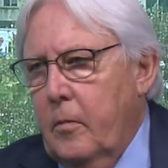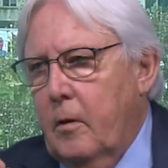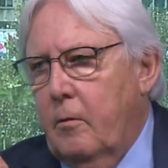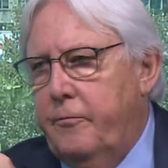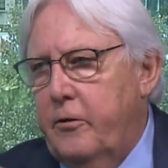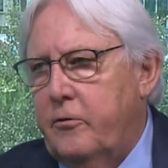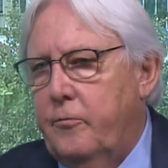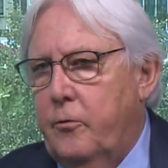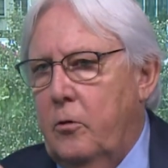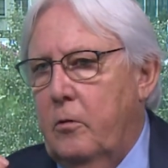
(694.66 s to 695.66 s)
Well, first
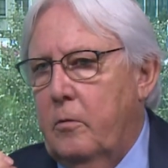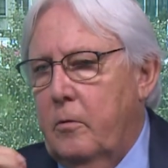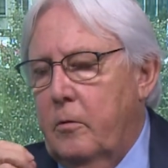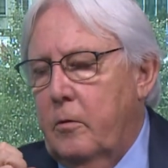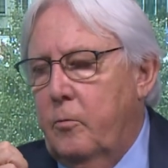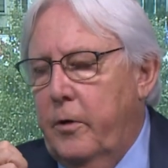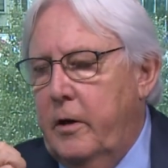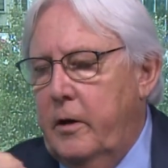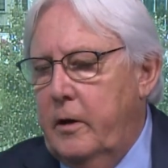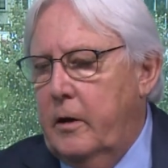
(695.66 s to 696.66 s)
of all,
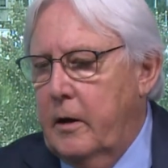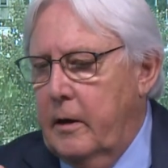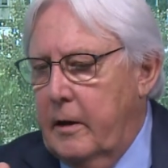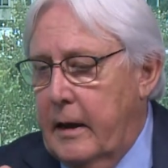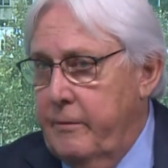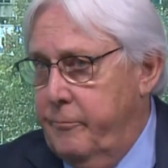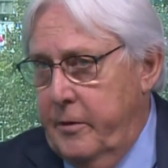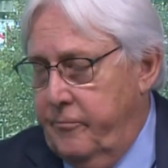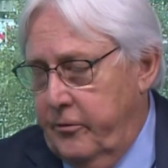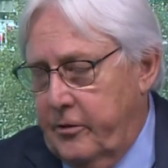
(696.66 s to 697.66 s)
we have
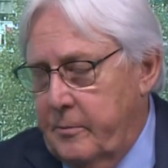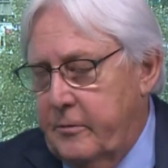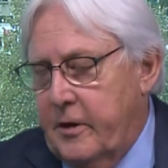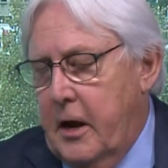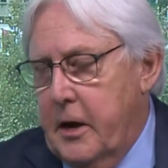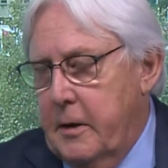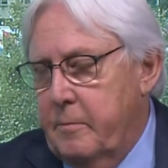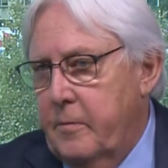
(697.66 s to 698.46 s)
been for some time